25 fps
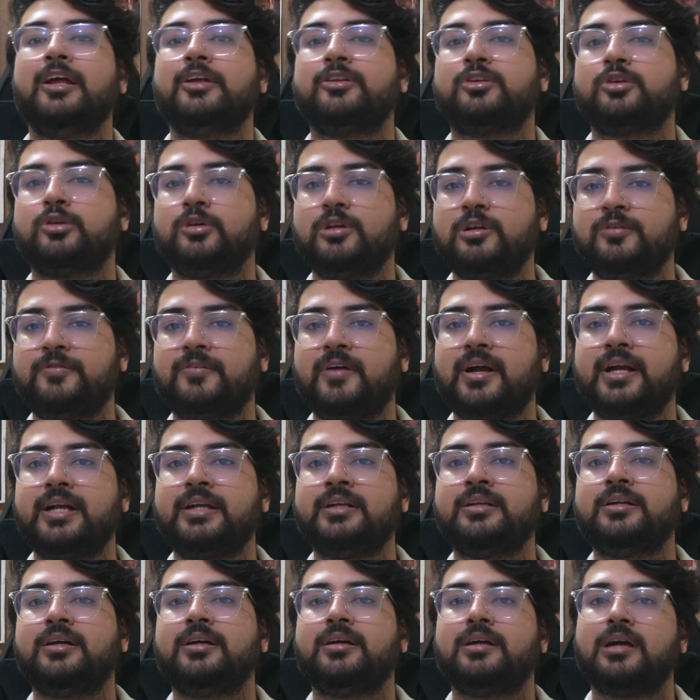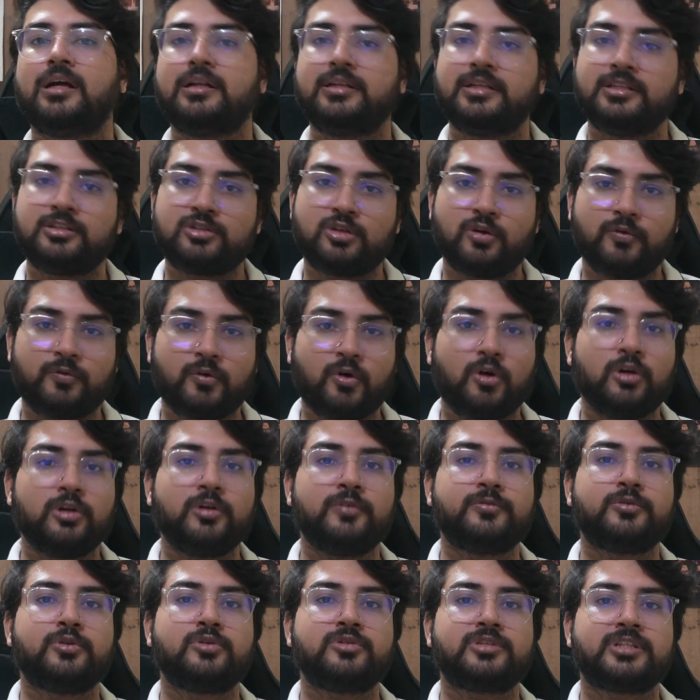So you'll find a list of all
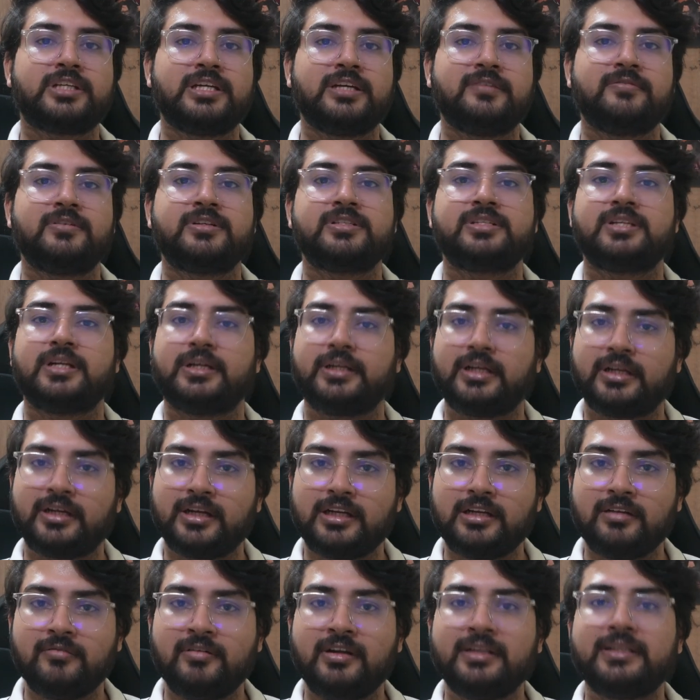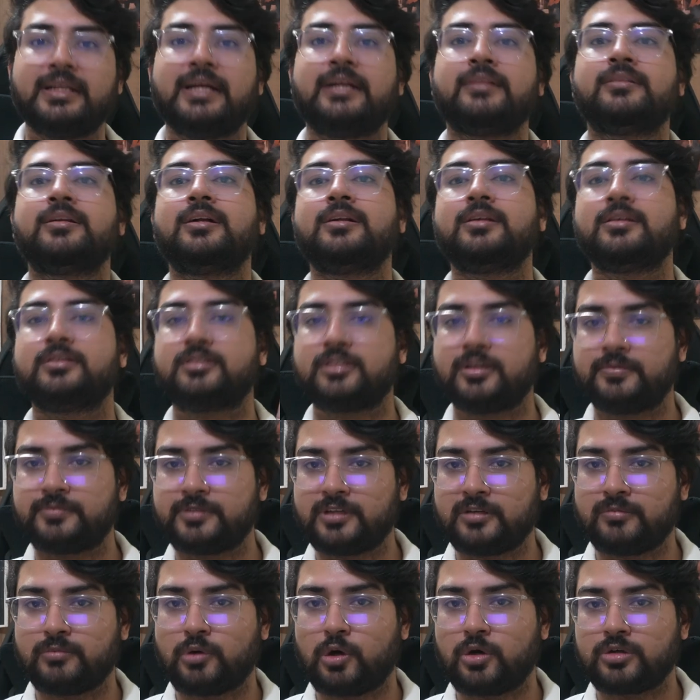of those keywords that are relevant in the
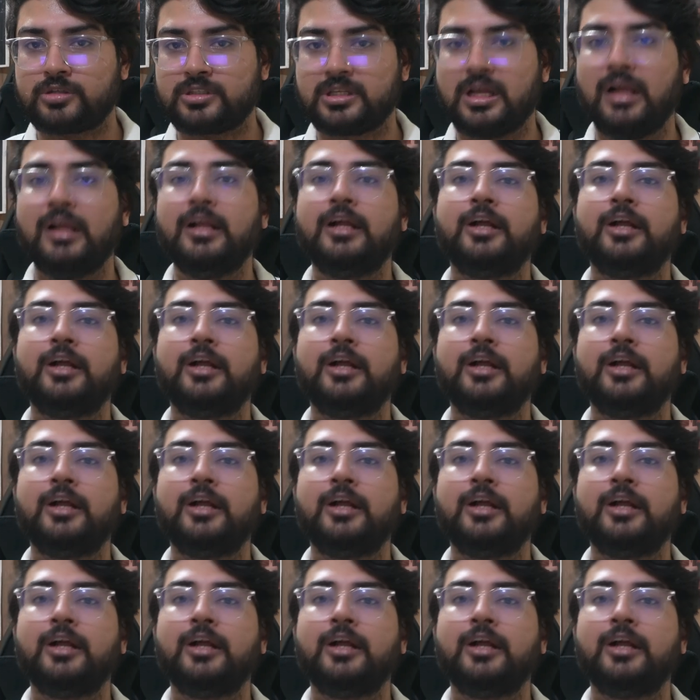description box.